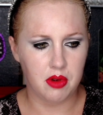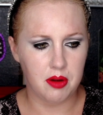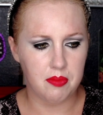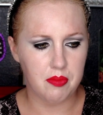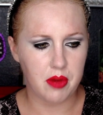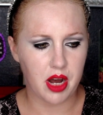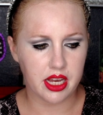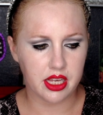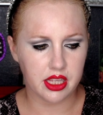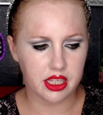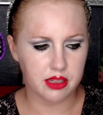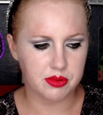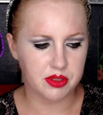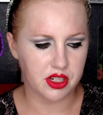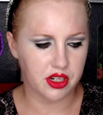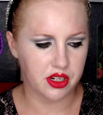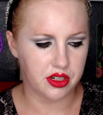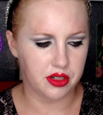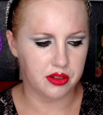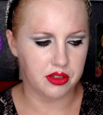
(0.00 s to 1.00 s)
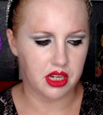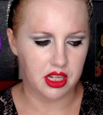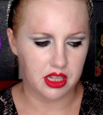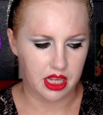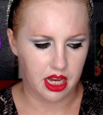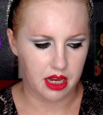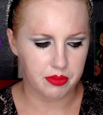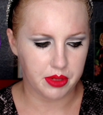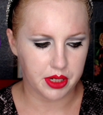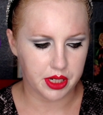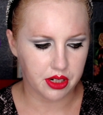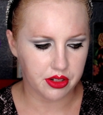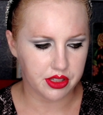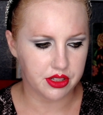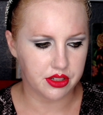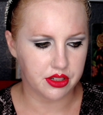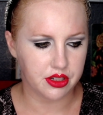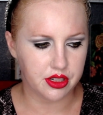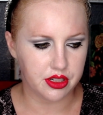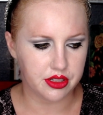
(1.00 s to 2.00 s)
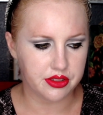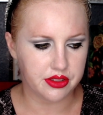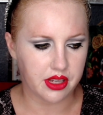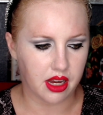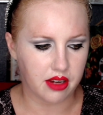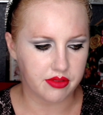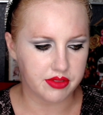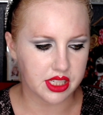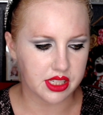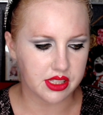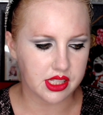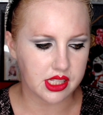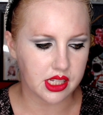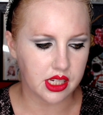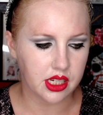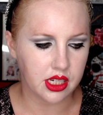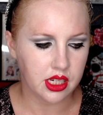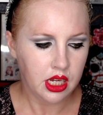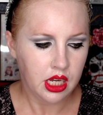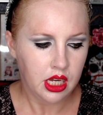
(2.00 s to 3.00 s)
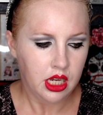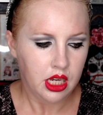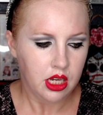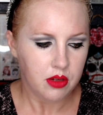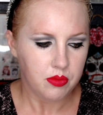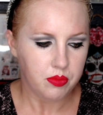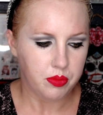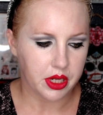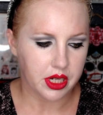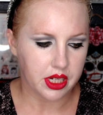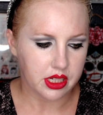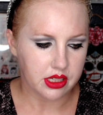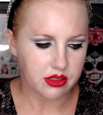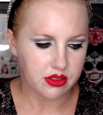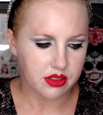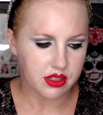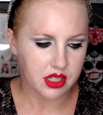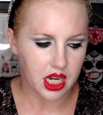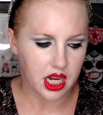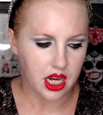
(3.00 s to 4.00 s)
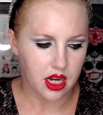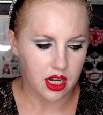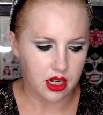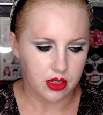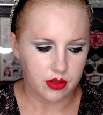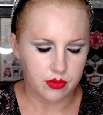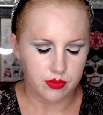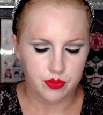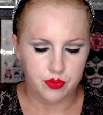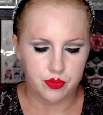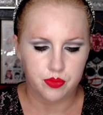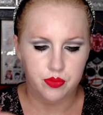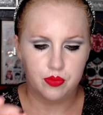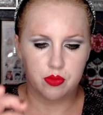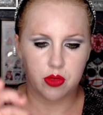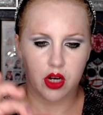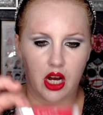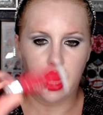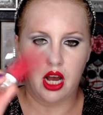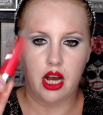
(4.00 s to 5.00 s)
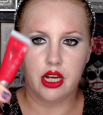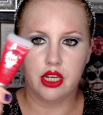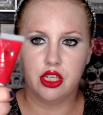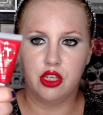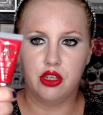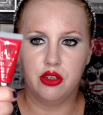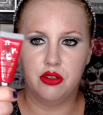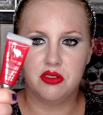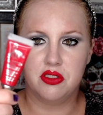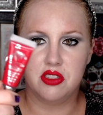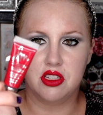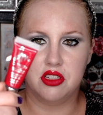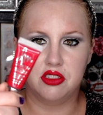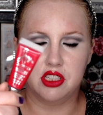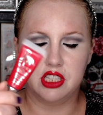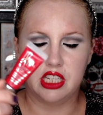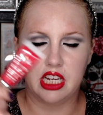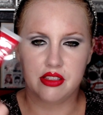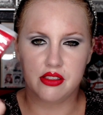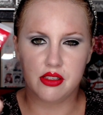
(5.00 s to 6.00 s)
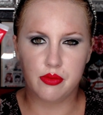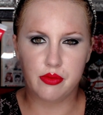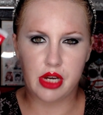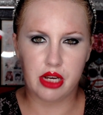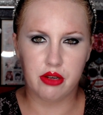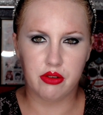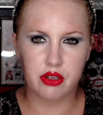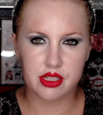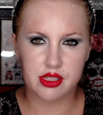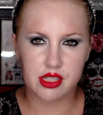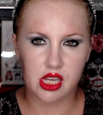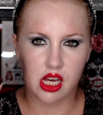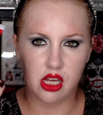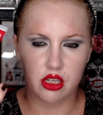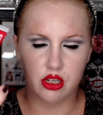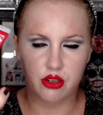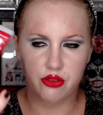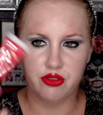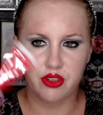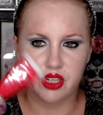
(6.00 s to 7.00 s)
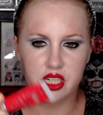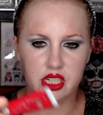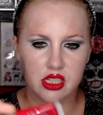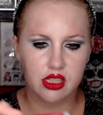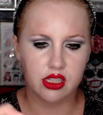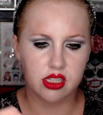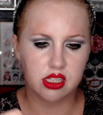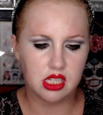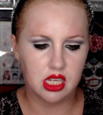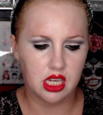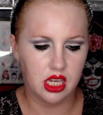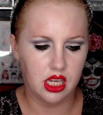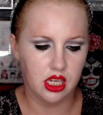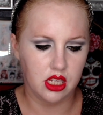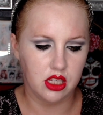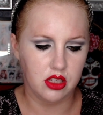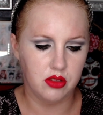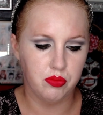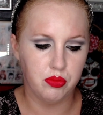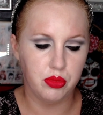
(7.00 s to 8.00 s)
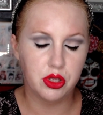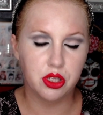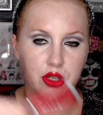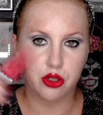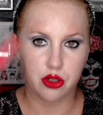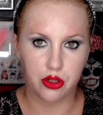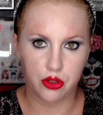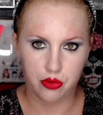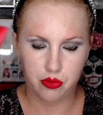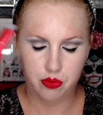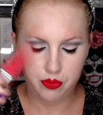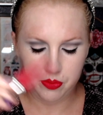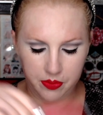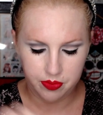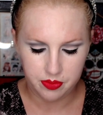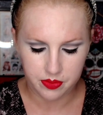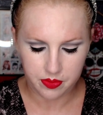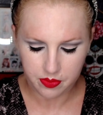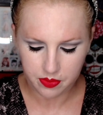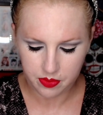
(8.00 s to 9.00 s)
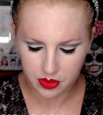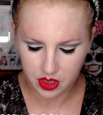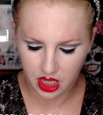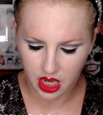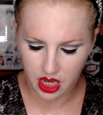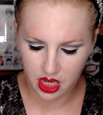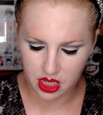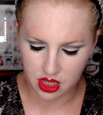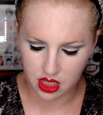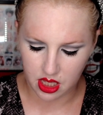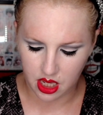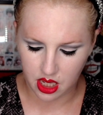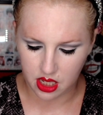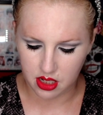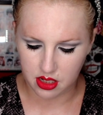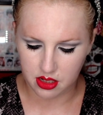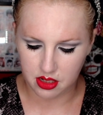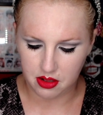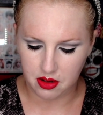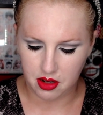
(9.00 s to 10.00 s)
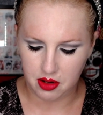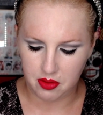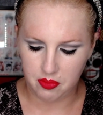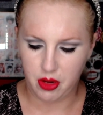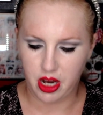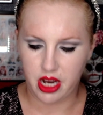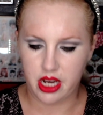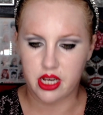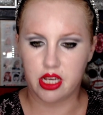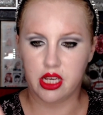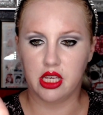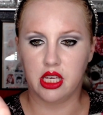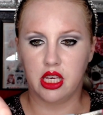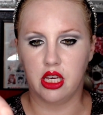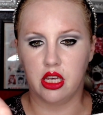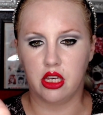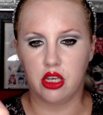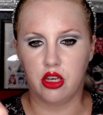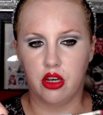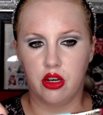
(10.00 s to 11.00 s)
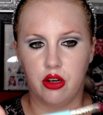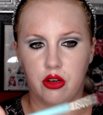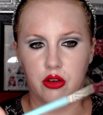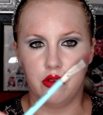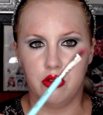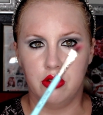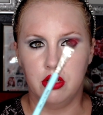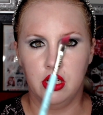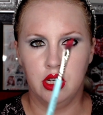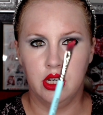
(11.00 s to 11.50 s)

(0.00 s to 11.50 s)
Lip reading: my lips are a lot bigger than hers, obviously, but I use the Danessa Myricks Color Fix in Bloom, and then my Kitco